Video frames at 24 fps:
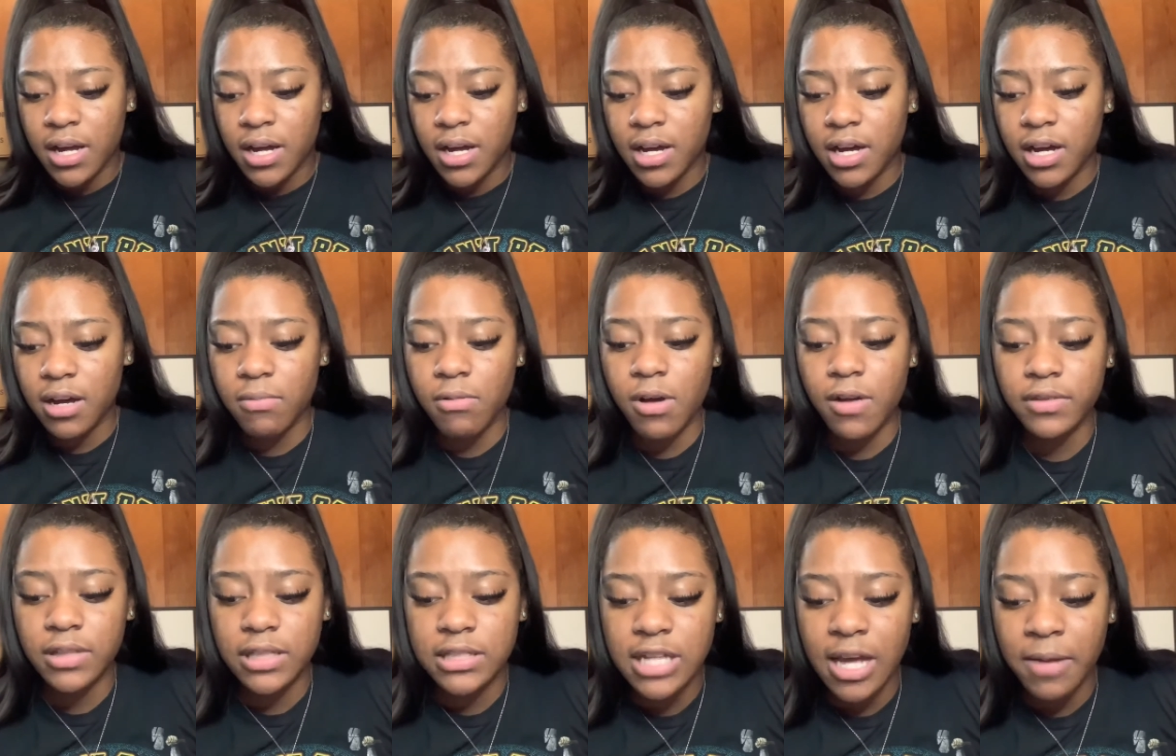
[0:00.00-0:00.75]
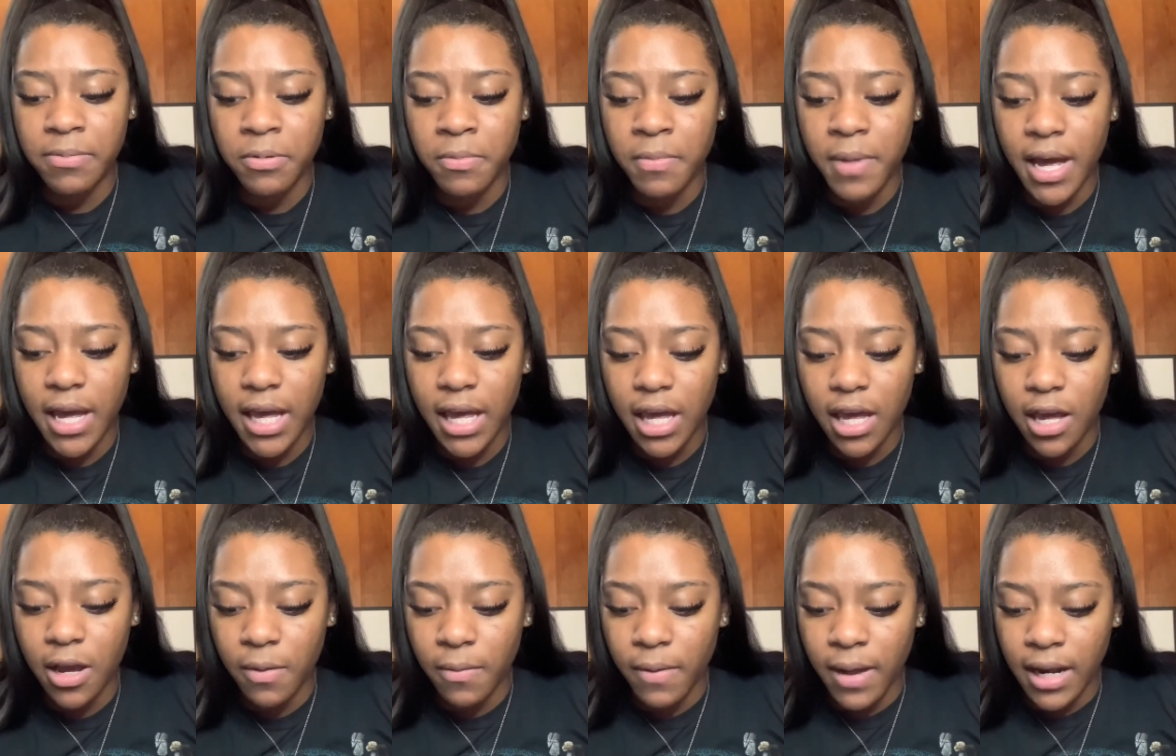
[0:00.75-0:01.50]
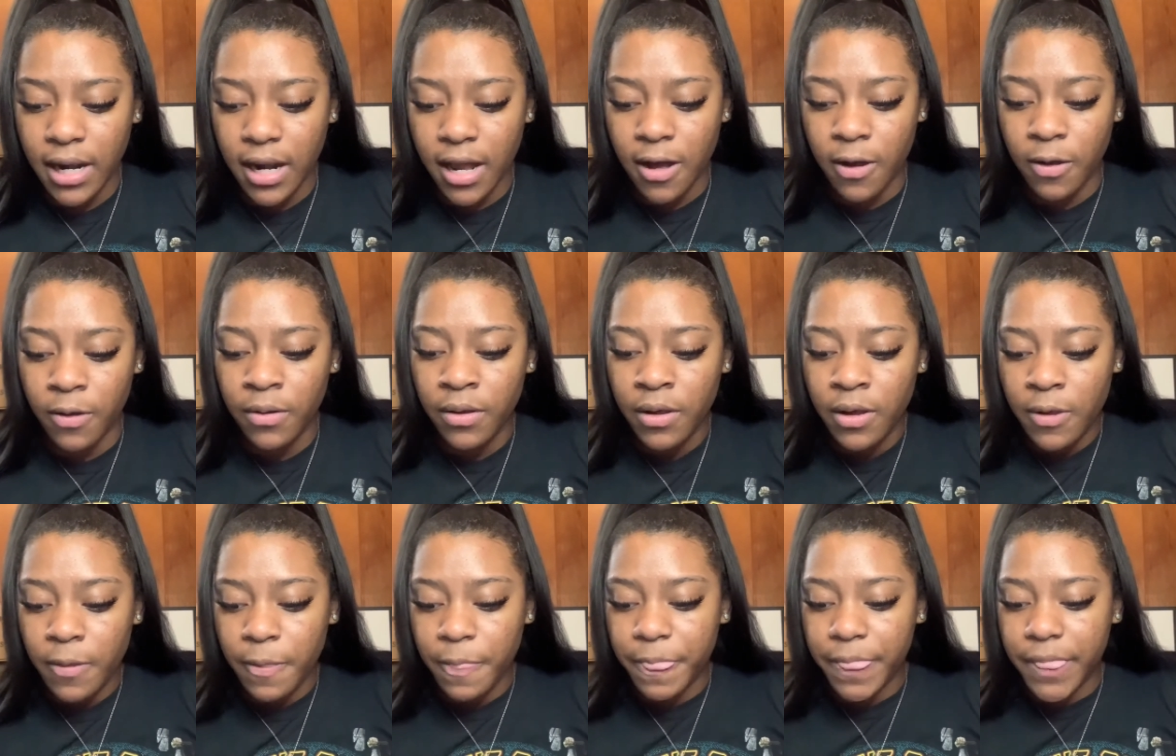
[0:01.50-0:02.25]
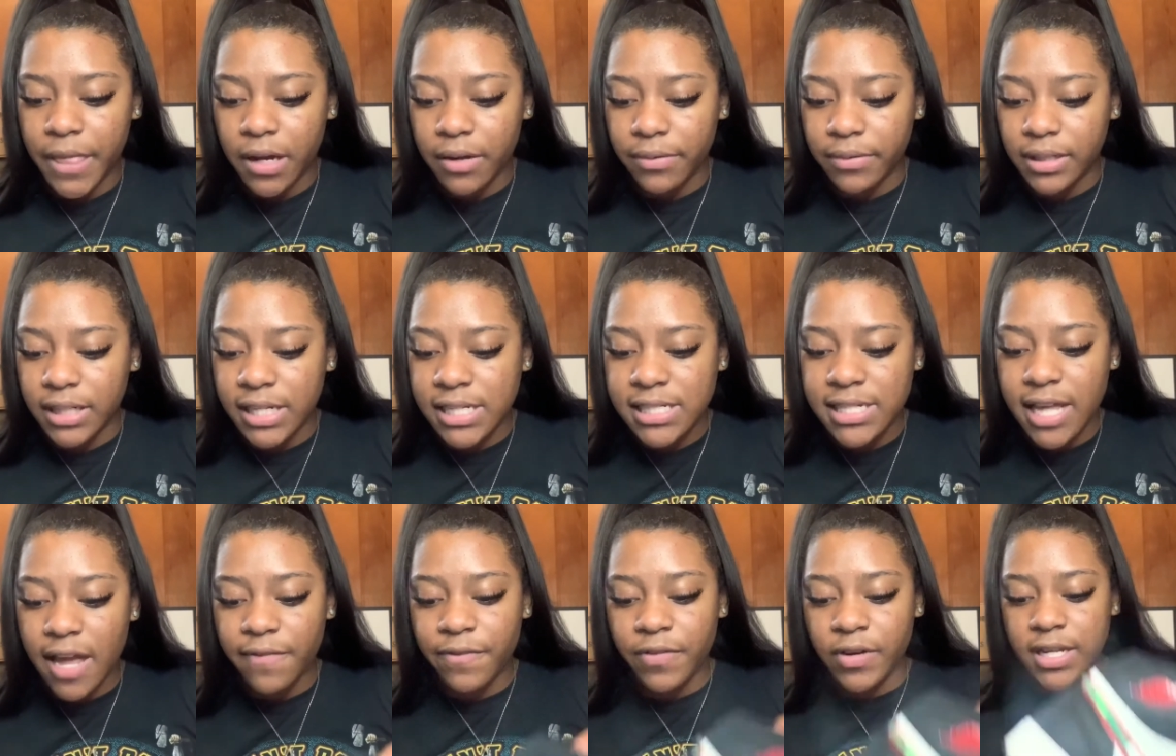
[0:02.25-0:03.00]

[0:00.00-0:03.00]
um off the top of my head right now the release date for